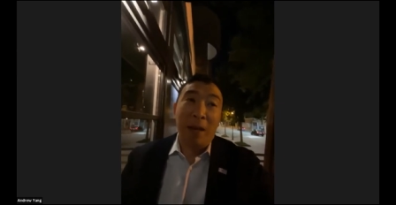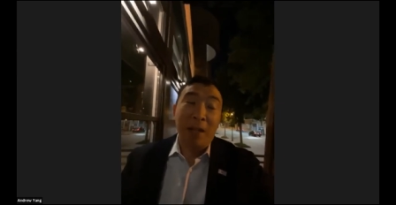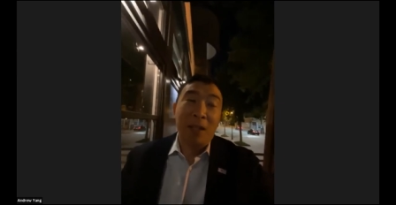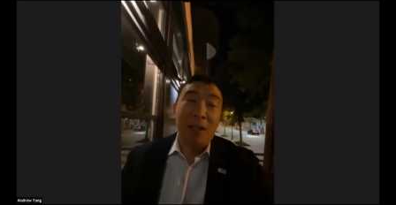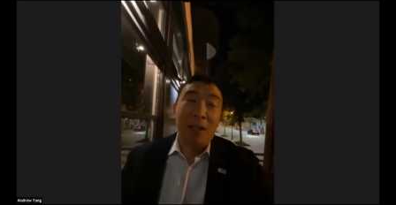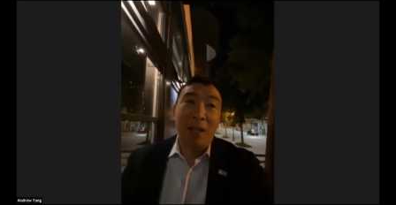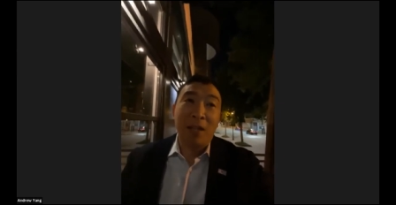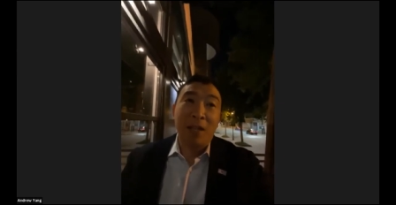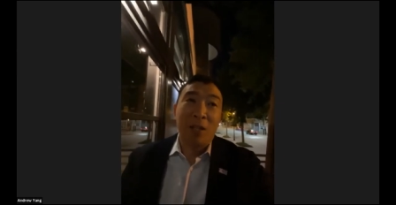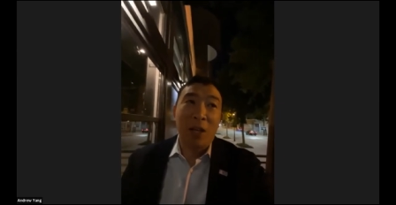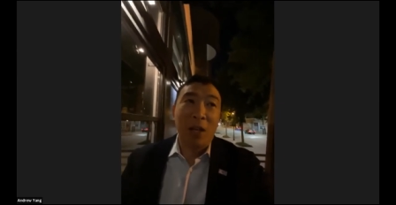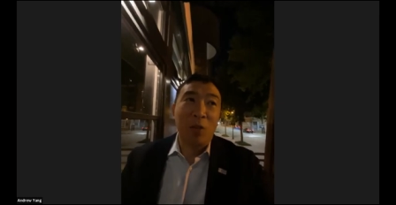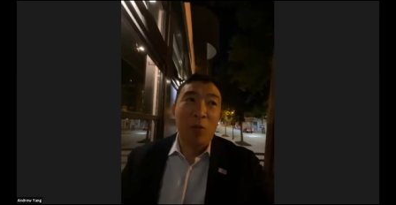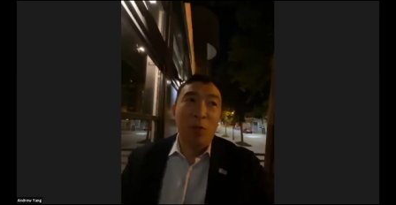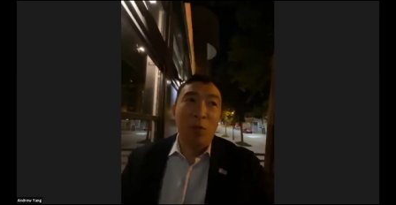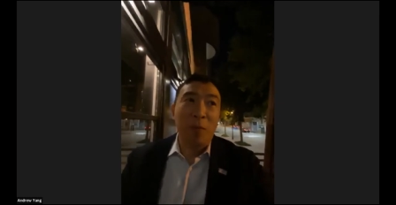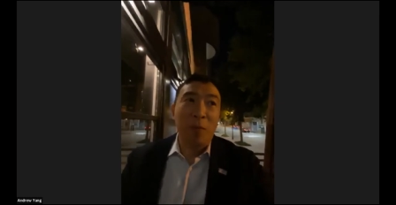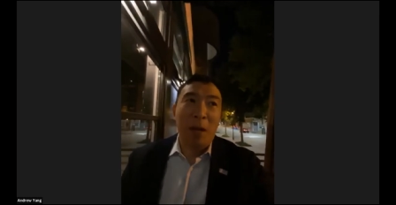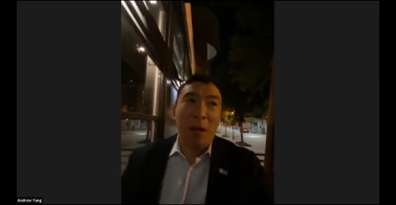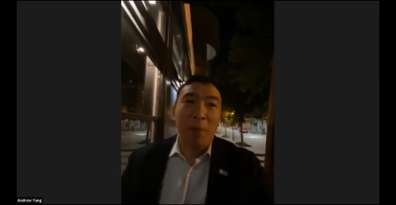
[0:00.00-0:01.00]
it is
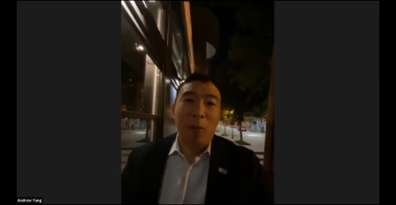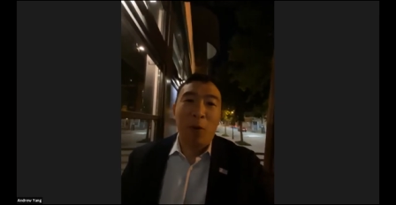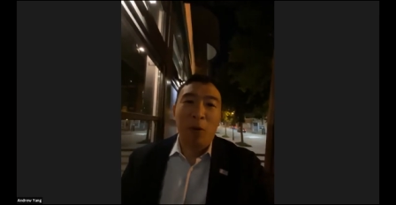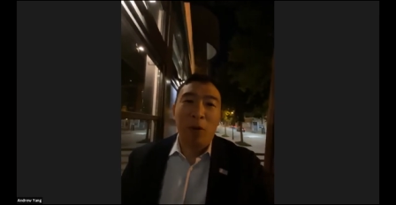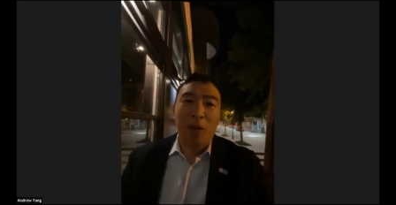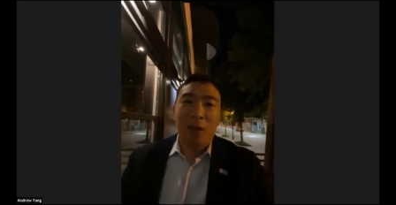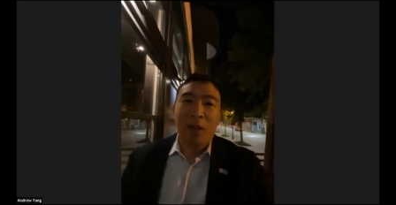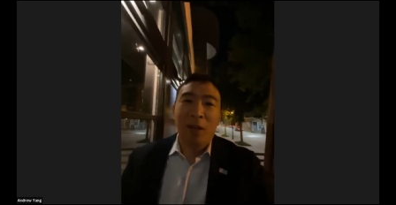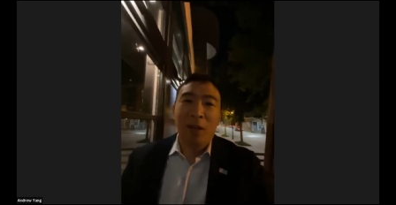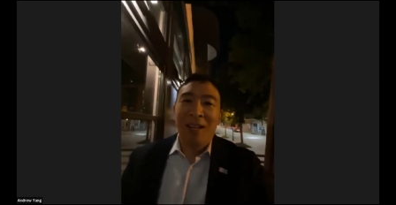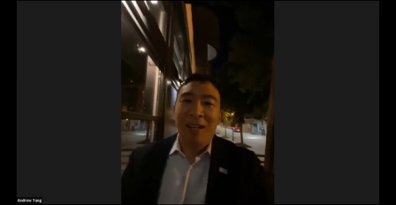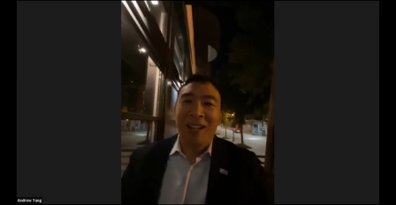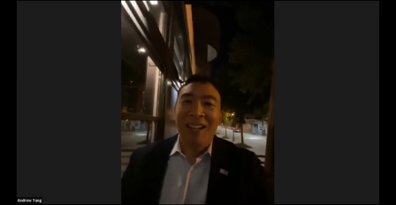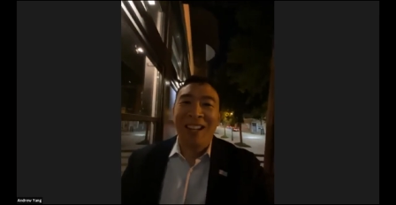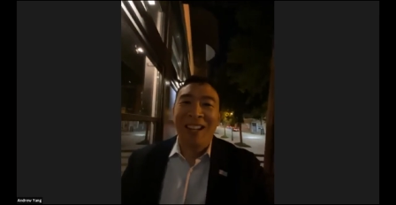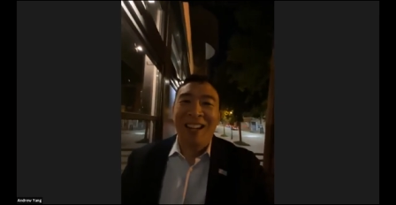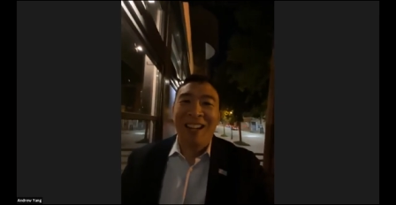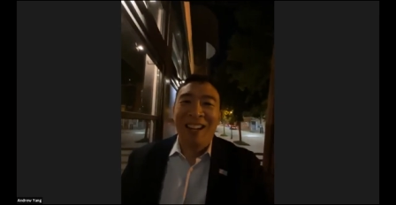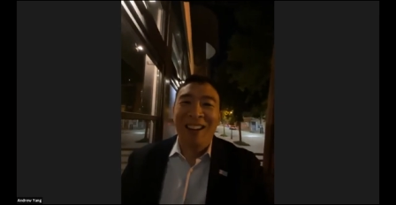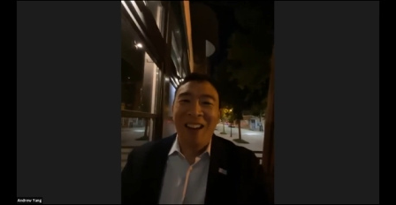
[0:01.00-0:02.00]
genuinely bipolar,
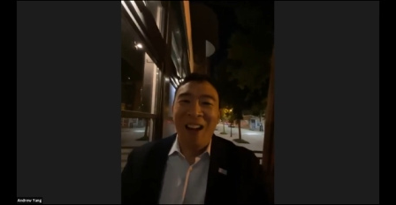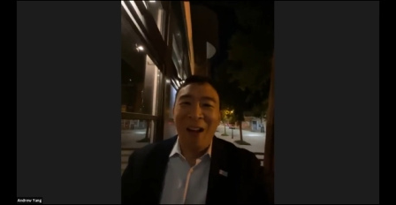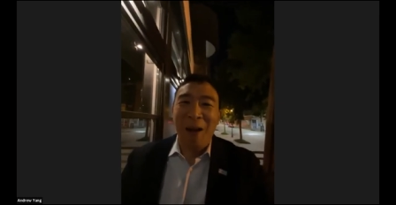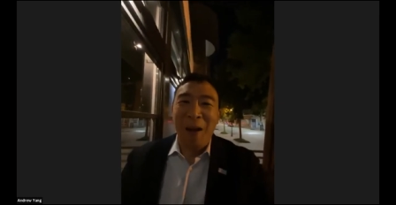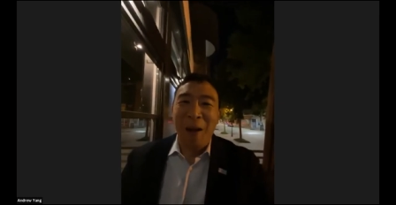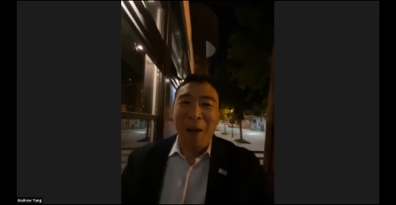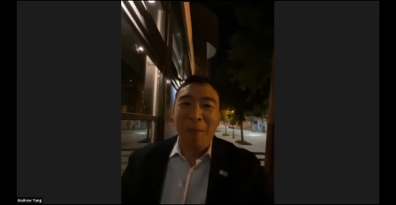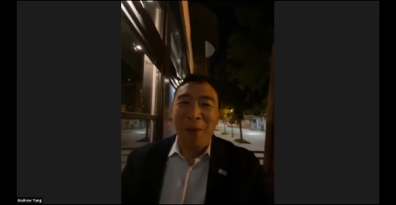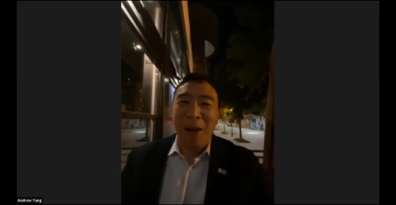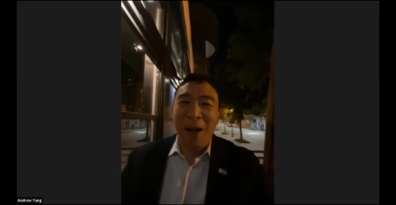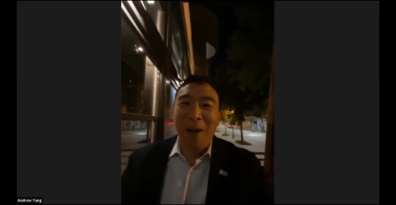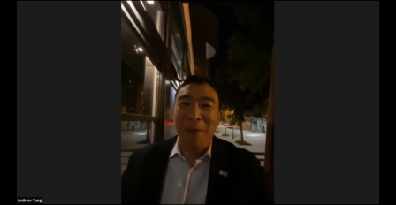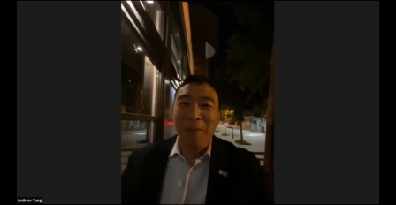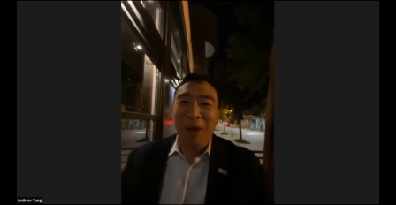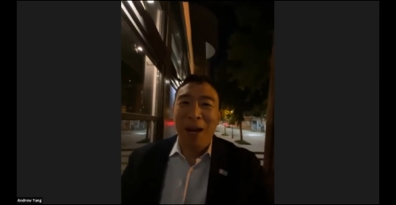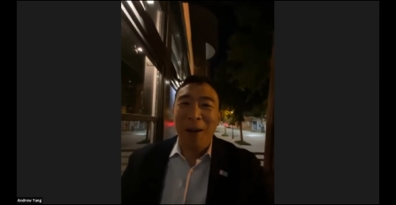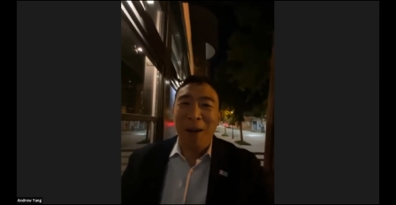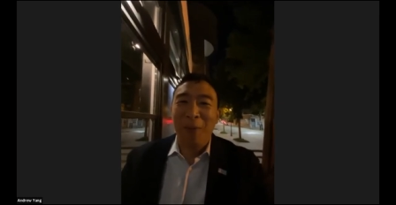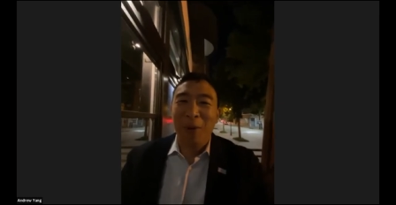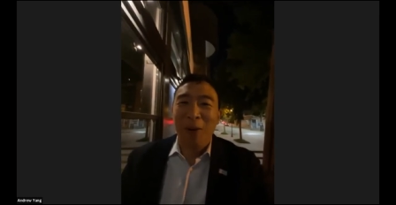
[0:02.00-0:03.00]

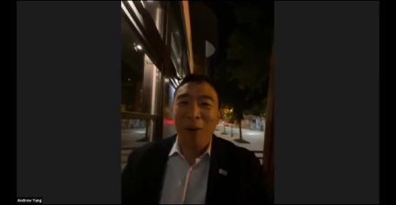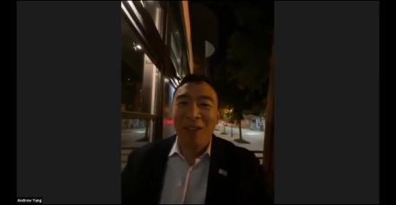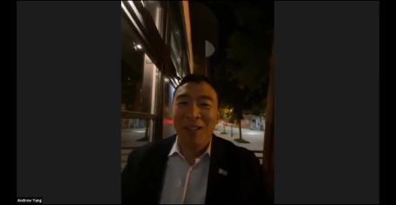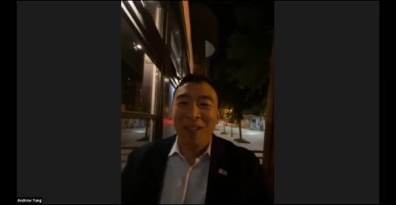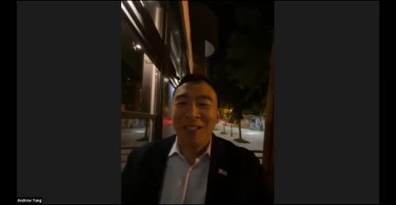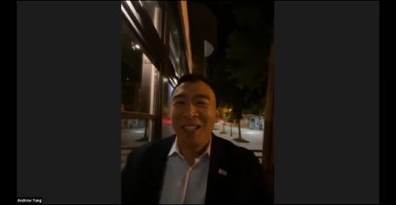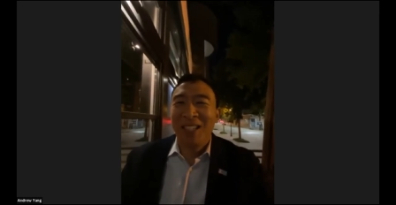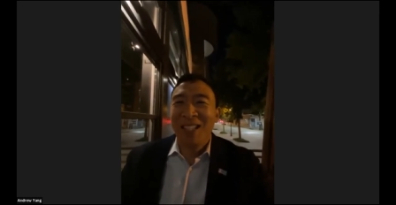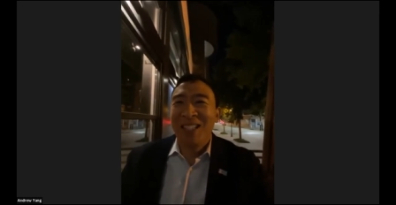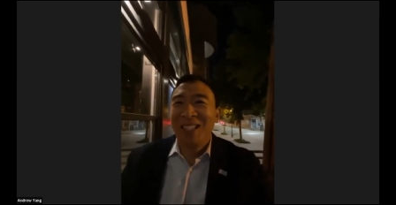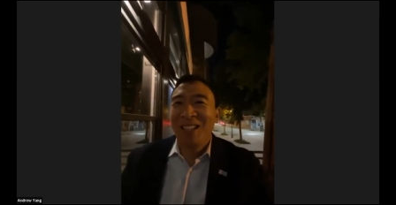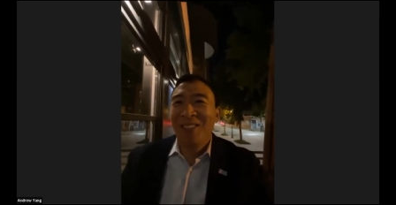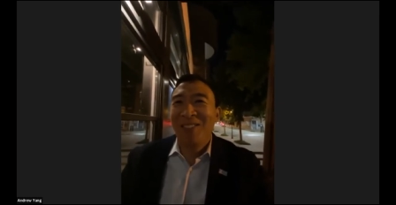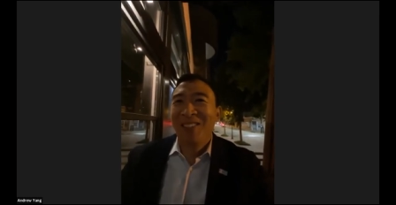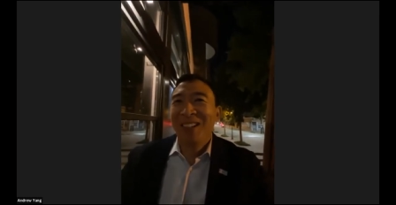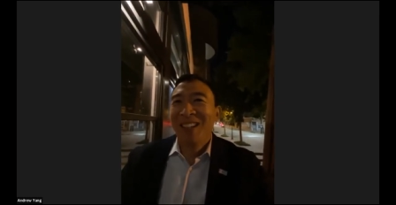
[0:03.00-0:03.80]
bipolar system,